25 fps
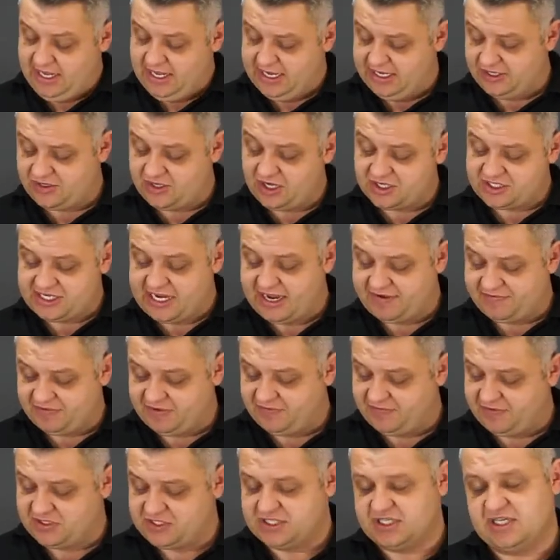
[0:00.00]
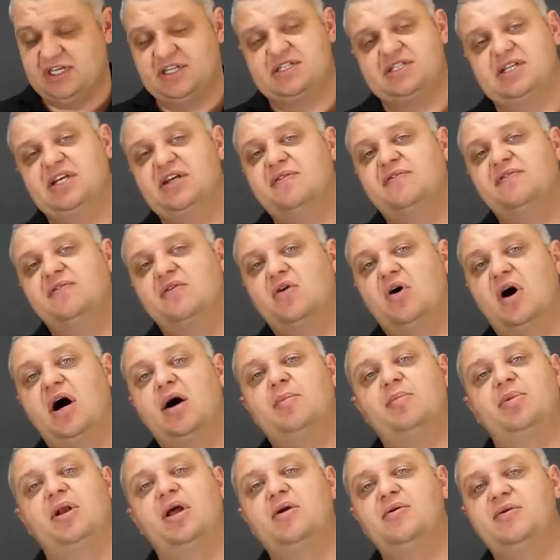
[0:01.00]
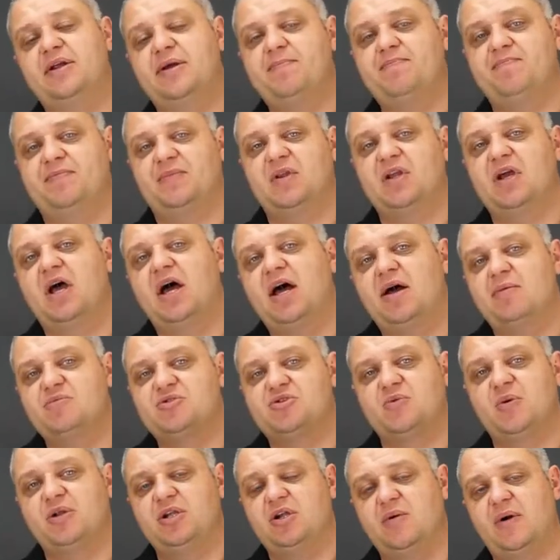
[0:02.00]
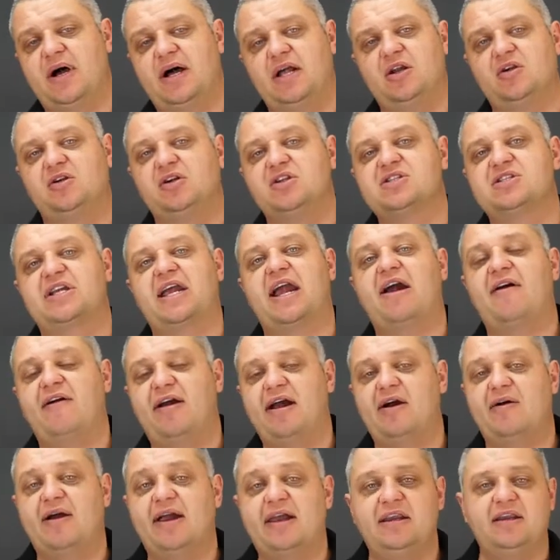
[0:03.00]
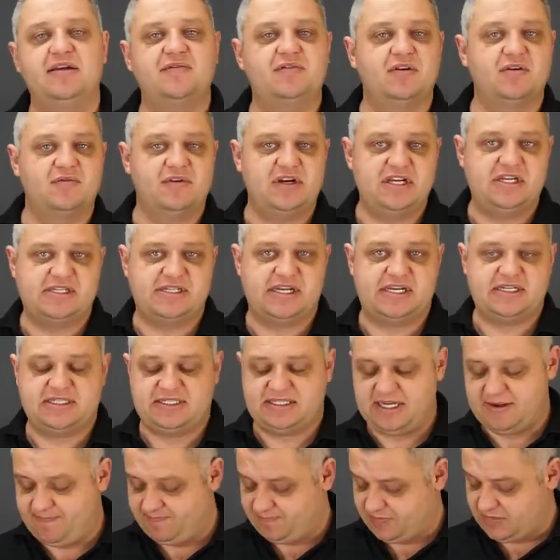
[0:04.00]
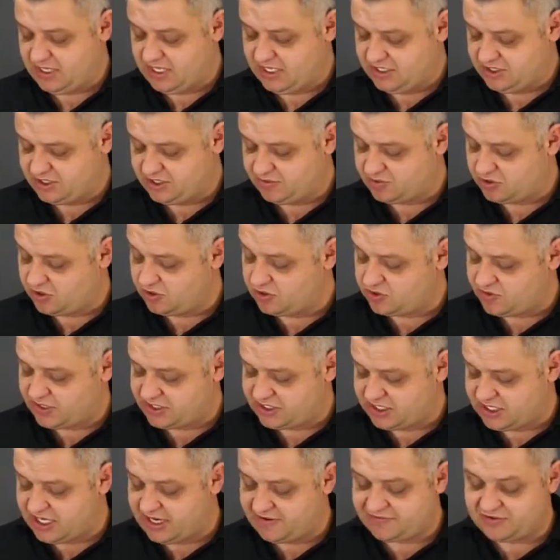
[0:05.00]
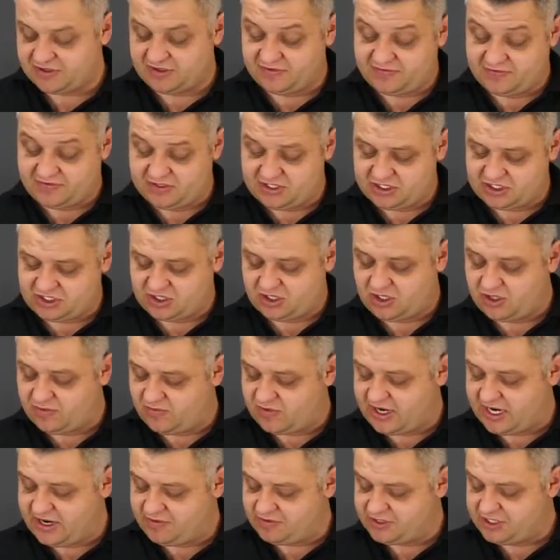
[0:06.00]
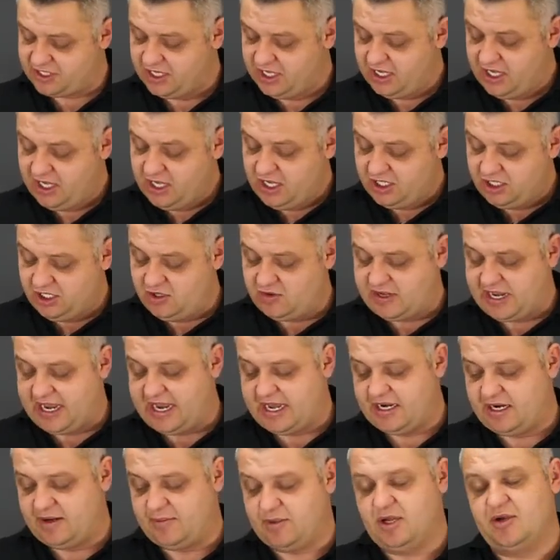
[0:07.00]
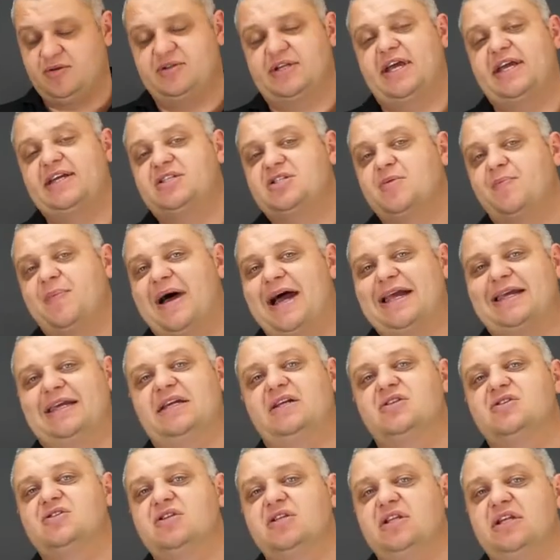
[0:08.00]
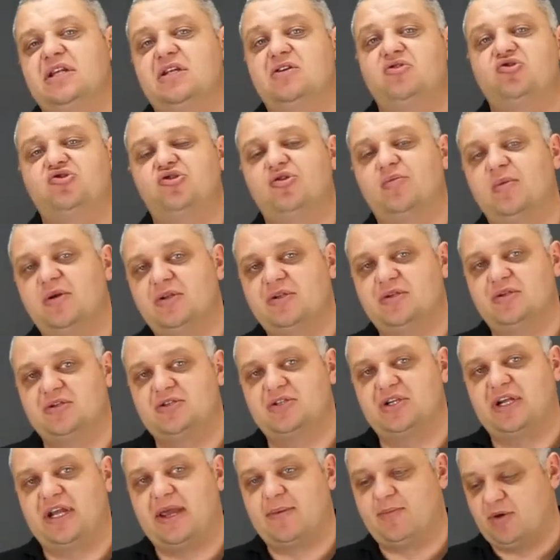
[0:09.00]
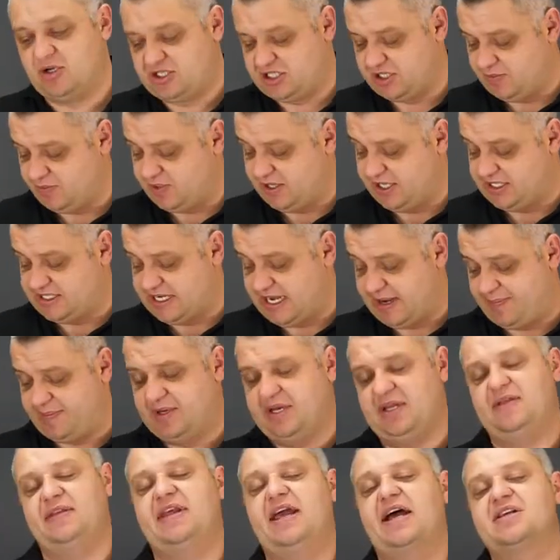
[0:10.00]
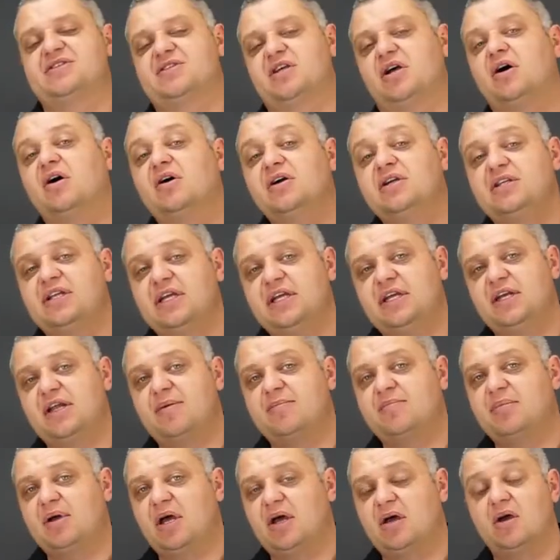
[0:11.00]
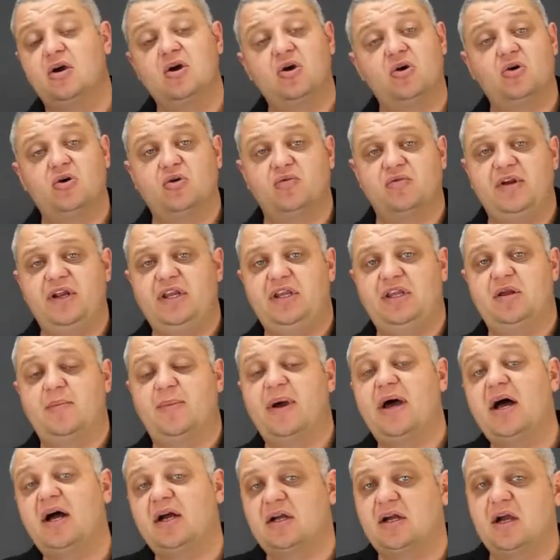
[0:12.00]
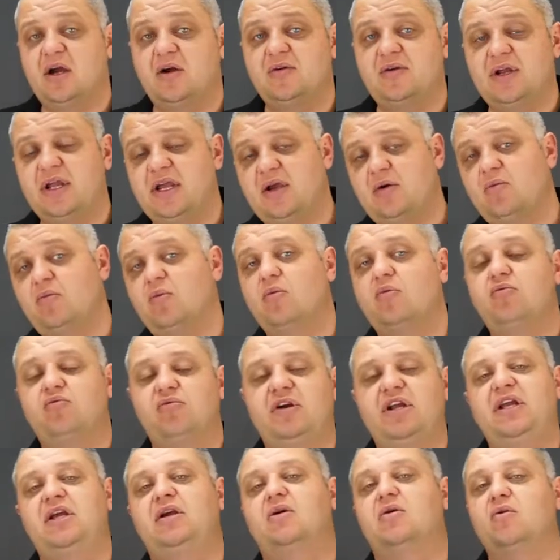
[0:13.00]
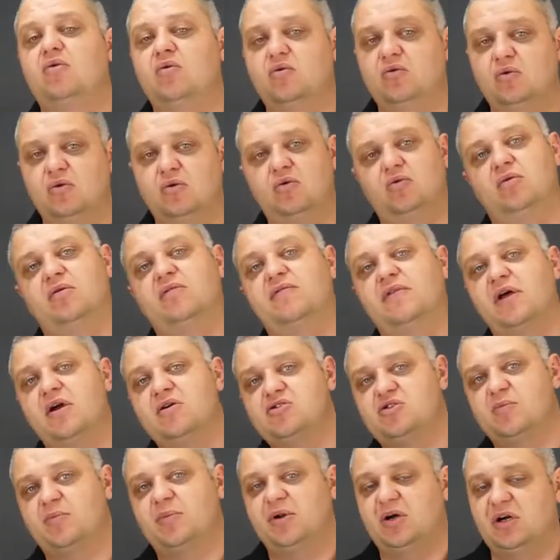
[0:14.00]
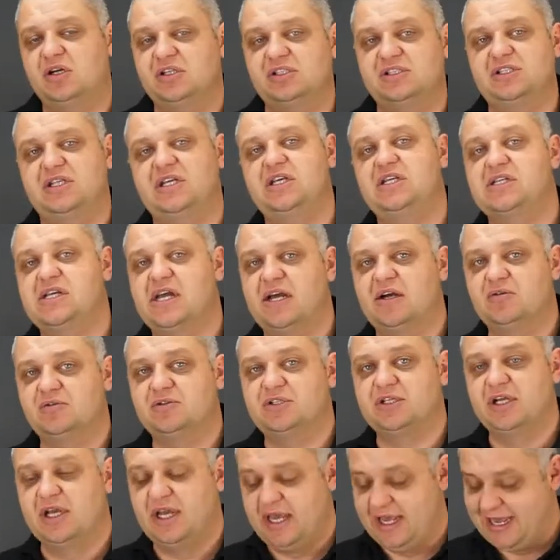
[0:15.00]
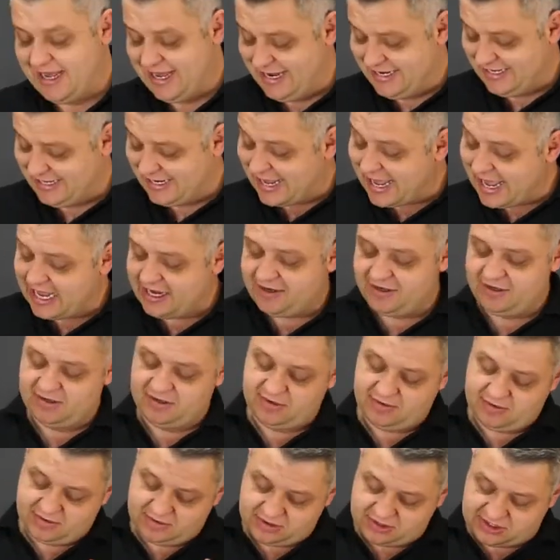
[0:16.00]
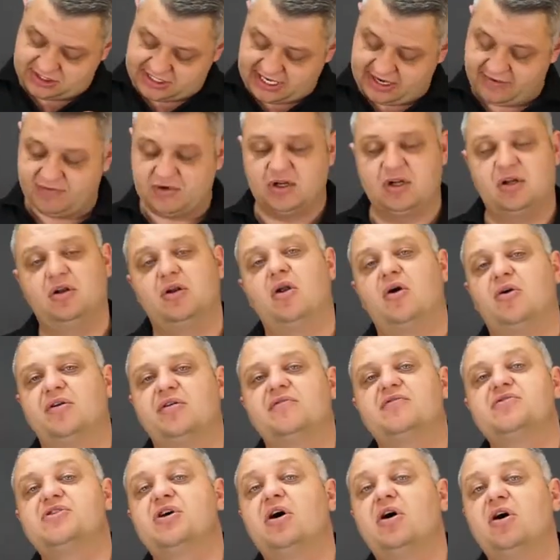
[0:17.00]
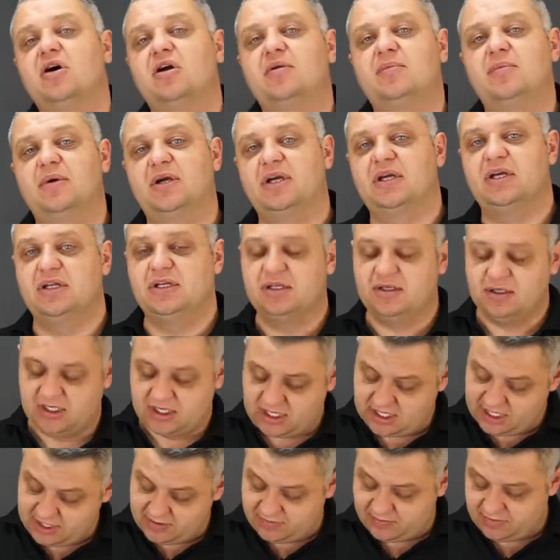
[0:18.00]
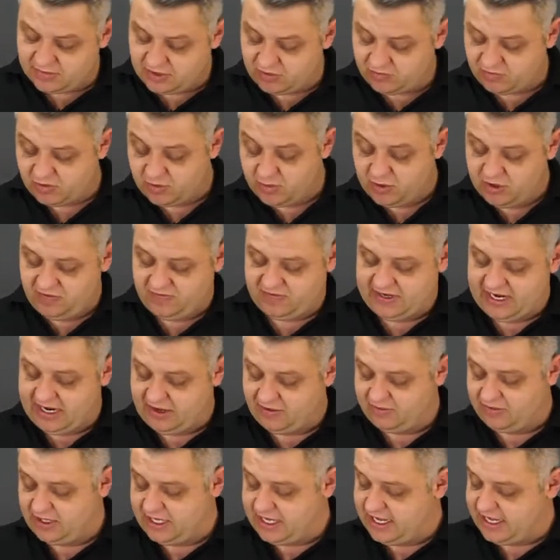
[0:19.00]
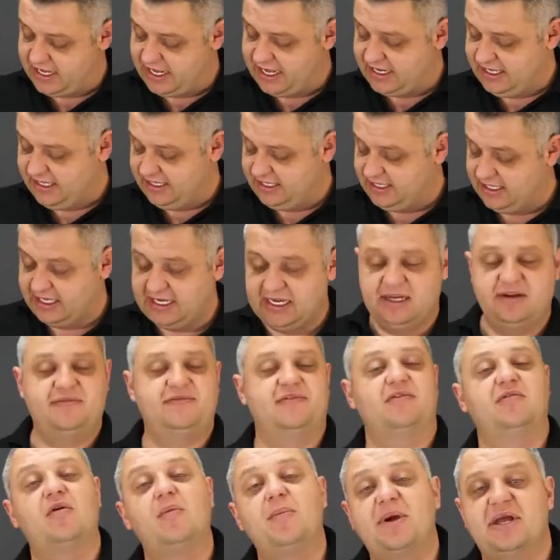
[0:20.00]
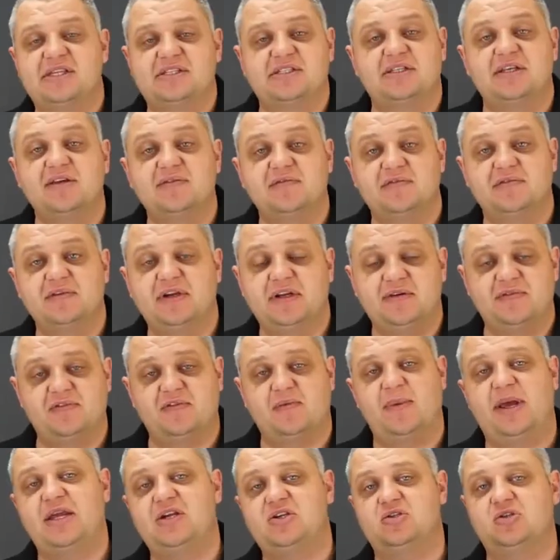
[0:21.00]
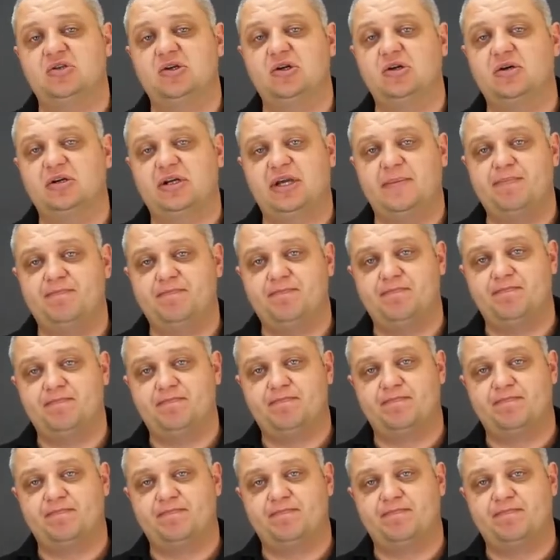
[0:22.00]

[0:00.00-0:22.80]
It does have the facility for uploading, so when you are looking to carry out any of your retesting and subsequent testing after the first time round, you can upload data back into the instrument. So again, by simply tapping in the asset ID number or reading your barcode, it will recall all of those appliance details. Again, saving a lot of time and removing out any need for repetitive information logging.